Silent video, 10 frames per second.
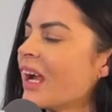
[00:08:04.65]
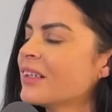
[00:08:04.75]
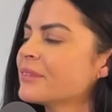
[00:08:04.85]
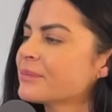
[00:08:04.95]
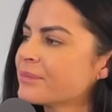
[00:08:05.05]

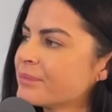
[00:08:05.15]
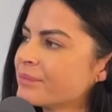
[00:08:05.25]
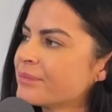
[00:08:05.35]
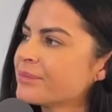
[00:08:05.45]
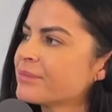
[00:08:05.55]

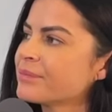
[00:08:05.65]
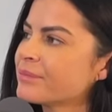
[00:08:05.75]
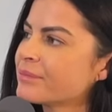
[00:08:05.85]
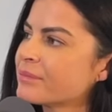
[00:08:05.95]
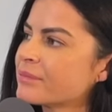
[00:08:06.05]

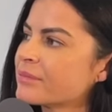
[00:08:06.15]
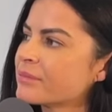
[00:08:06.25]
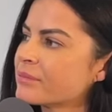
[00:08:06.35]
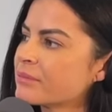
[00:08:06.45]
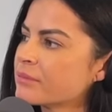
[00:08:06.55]

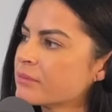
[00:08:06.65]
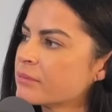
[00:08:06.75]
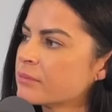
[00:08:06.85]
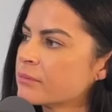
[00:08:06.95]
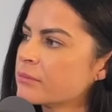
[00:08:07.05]

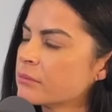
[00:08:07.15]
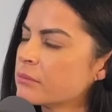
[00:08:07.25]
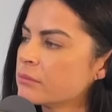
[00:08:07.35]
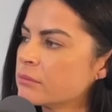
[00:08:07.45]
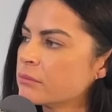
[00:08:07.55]

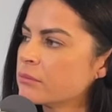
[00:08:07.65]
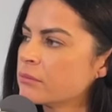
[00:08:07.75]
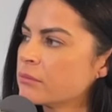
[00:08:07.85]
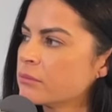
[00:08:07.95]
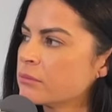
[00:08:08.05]

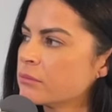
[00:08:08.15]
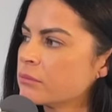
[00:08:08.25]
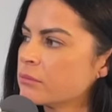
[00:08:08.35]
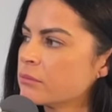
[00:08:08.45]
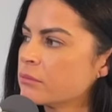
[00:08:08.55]

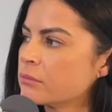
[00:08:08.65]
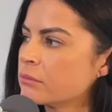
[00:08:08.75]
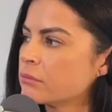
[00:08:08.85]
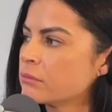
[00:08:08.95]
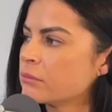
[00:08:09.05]

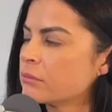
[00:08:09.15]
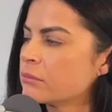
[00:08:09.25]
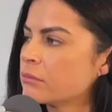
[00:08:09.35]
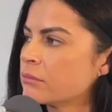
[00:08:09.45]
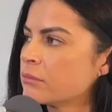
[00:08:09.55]
[no speech]